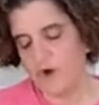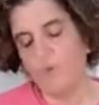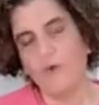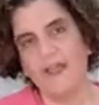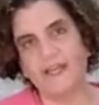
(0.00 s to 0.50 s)
a
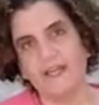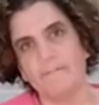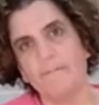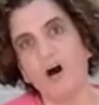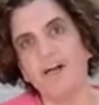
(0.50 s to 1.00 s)
white
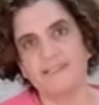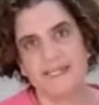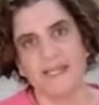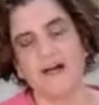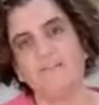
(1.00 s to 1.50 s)

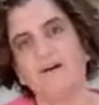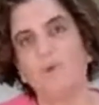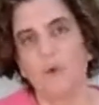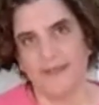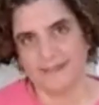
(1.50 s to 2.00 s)
embossing of a
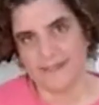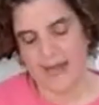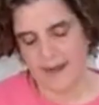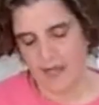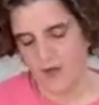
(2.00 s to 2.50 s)

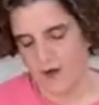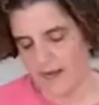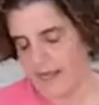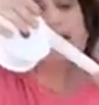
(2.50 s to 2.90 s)
poinsettia on it.